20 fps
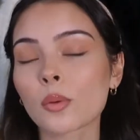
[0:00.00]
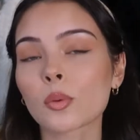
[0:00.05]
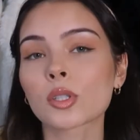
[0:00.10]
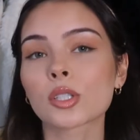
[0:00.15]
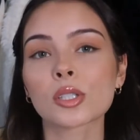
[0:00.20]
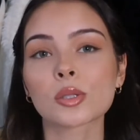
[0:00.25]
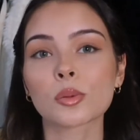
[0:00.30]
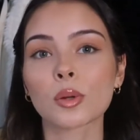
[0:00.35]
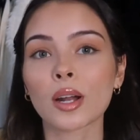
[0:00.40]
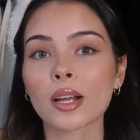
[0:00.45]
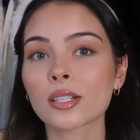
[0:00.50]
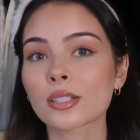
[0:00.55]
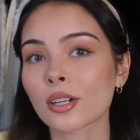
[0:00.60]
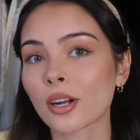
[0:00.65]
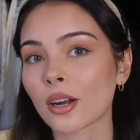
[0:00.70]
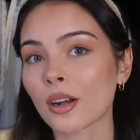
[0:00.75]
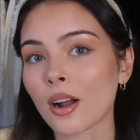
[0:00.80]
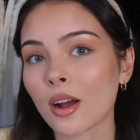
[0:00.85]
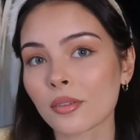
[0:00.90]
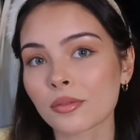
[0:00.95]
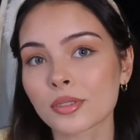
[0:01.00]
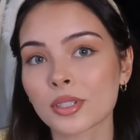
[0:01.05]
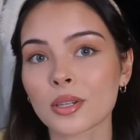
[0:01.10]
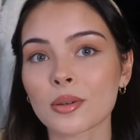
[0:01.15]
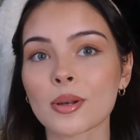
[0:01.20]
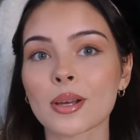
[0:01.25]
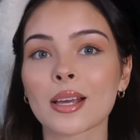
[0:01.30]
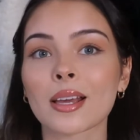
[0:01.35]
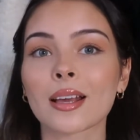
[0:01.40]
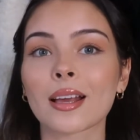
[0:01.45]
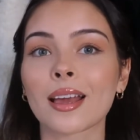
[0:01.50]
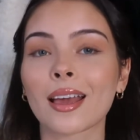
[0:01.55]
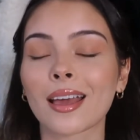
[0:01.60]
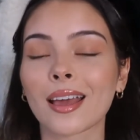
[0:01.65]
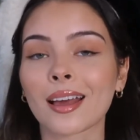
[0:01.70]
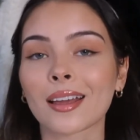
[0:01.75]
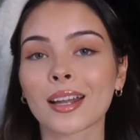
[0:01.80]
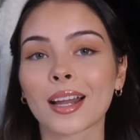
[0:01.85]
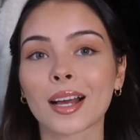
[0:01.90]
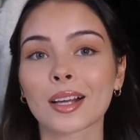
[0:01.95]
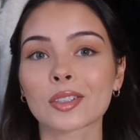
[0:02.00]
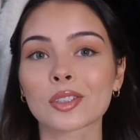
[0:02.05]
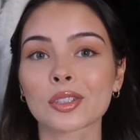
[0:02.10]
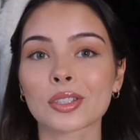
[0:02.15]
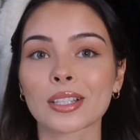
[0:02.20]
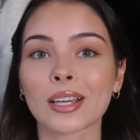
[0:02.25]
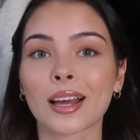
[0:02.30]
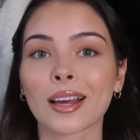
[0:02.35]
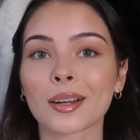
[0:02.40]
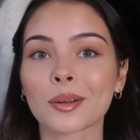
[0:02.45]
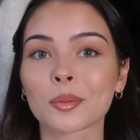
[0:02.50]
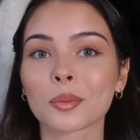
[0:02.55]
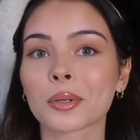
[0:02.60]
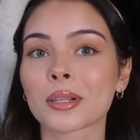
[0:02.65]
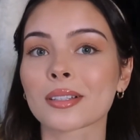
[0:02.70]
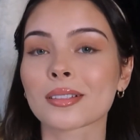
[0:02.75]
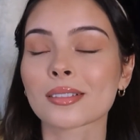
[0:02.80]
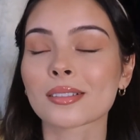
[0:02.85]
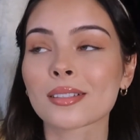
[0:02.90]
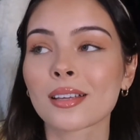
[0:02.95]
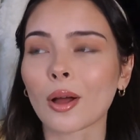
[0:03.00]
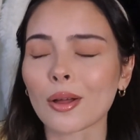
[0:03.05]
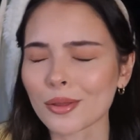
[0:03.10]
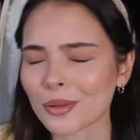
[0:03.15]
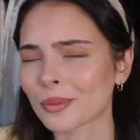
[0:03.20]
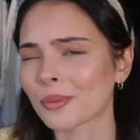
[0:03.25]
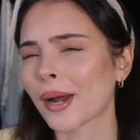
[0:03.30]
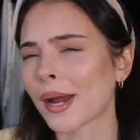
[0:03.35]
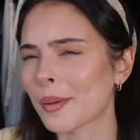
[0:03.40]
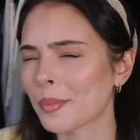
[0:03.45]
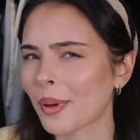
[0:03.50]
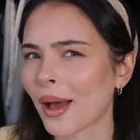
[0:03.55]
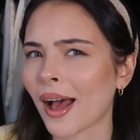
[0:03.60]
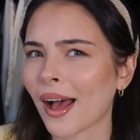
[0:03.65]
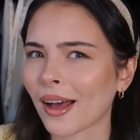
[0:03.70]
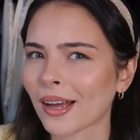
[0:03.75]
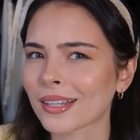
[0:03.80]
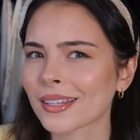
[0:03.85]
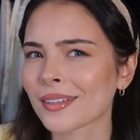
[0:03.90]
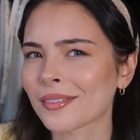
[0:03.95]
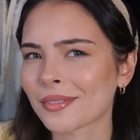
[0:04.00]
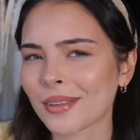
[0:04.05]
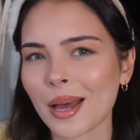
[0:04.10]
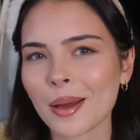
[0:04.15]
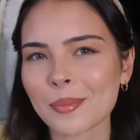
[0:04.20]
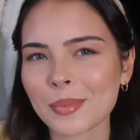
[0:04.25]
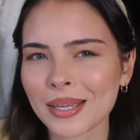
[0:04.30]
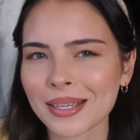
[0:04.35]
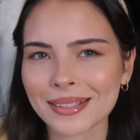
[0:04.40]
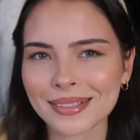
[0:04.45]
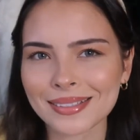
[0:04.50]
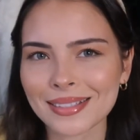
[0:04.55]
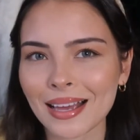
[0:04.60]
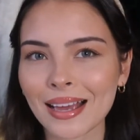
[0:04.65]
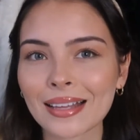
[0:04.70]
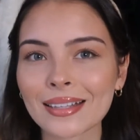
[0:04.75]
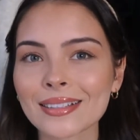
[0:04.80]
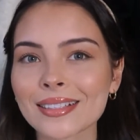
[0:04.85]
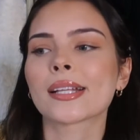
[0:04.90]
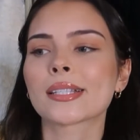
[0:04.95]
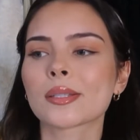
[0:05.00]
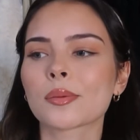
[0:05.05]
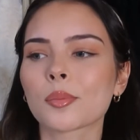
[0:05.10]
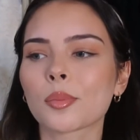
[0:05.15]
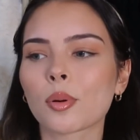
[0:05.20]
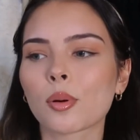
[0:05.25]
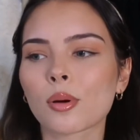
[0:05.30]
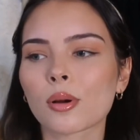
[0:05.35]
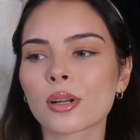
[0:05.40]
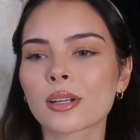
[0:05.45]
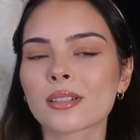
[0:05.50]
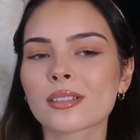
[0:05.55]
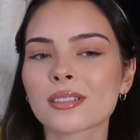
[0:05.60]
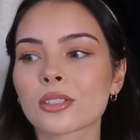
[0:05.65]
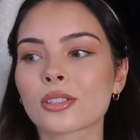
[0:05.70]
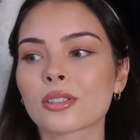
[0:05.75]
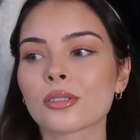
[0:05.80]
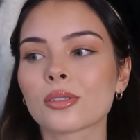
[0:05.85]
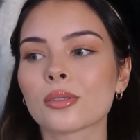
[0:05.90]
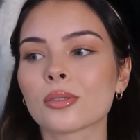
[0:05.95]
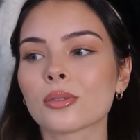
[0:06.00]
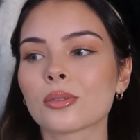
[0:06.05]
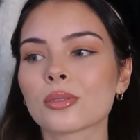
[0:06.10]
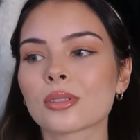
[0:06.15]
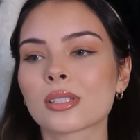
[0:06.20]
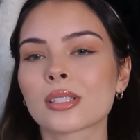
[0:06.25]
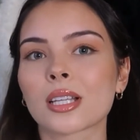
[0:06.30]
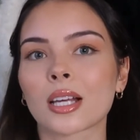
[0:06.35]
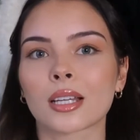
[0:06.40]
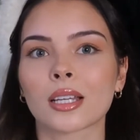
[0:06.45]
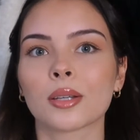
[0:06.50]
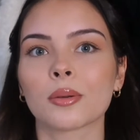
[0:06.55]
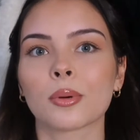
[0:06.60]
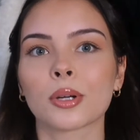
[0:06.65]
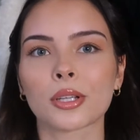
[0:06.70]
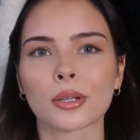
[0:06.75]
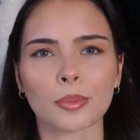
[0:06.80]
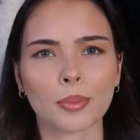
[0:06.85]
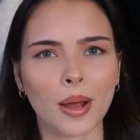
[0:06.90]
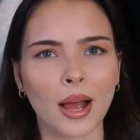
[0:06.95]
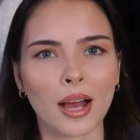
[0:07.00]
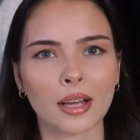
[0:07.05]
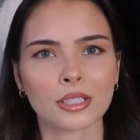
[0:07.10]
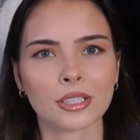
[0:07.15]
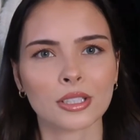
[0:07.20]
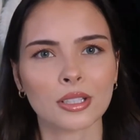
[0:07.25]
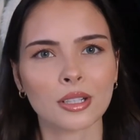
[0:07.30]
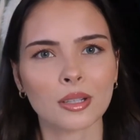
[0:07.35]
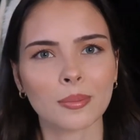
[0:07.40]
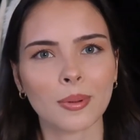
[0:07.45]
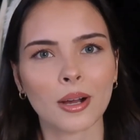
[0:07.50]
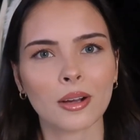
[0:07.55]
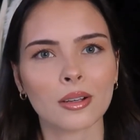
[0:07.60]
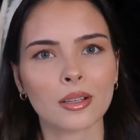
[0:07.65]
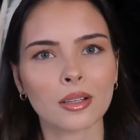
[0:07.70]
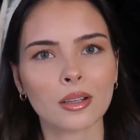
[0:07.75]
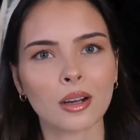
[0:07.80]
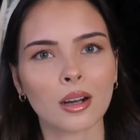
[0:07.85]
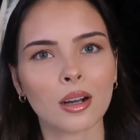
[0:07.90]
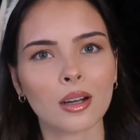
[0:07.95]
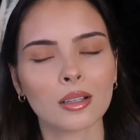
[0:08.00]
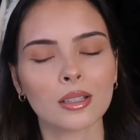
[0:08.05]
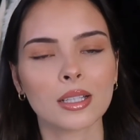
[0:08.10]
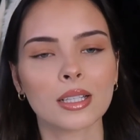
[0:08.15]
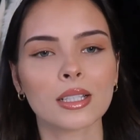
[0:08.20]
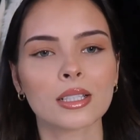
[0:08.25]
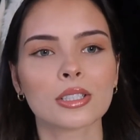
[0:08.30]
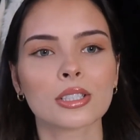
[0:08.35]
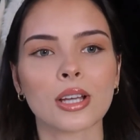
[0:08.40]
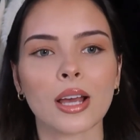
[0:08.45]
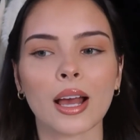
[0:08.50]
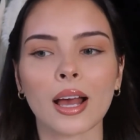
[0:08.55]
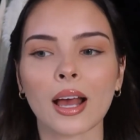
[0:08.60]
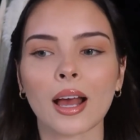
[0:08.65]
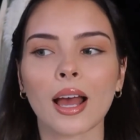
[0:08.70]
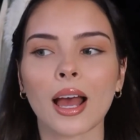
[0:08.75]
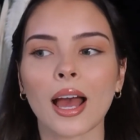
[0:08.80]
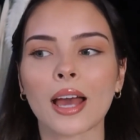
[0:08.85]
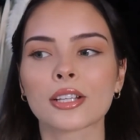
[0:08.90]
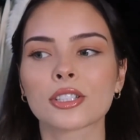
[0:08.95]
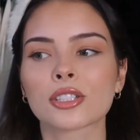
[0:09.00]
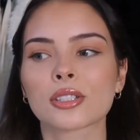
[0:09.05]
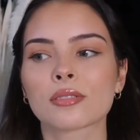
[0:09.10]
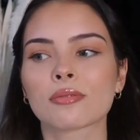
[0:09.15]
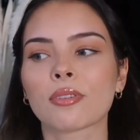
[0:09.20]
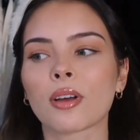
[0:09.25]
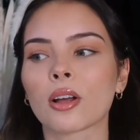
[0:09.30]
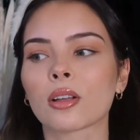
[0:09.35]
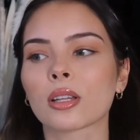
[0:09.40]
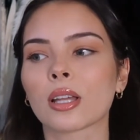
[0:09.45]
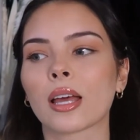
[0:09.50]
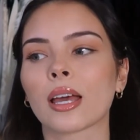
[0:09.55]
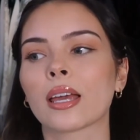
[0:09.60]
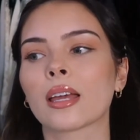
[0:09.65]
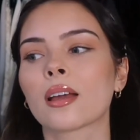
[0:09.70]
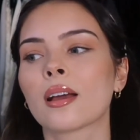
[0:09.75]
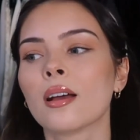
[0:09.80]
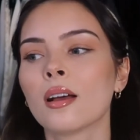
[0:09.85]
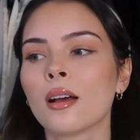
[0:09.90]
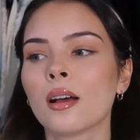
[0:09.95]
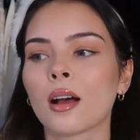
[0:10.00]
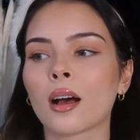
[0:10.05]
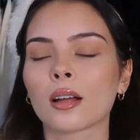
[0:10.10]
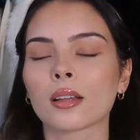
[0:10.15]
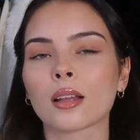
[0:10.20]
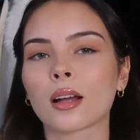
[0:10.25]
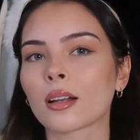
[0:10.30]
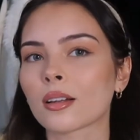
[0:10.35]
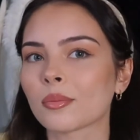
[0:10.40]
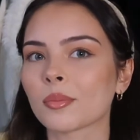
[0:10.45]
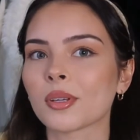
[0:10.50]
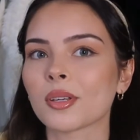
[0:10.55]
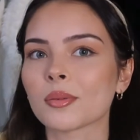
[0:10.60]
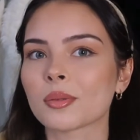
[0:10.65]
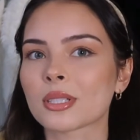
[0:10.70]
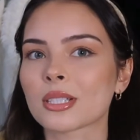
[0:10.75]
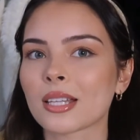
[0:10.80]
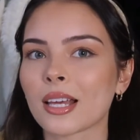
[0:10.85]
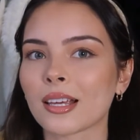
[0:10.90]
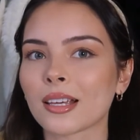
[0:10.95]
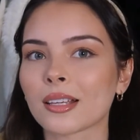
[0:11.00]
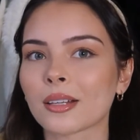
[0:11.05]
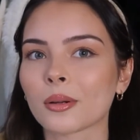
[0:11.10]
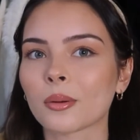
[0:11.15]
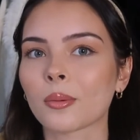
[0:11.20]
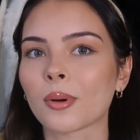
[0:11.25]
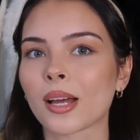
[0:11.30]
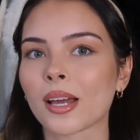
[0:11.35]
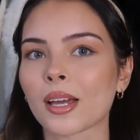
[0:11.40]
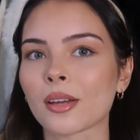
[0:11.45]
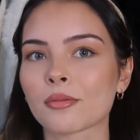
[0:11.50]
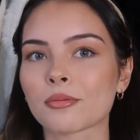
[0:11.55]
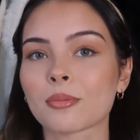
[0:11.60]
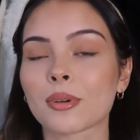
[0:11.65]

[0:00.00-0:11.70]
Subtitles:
which is what I started off doing and actually kind of was on the right path, if that makes sense, it's important to study what you're passionate about in college. I just felt like a lot of me was taken away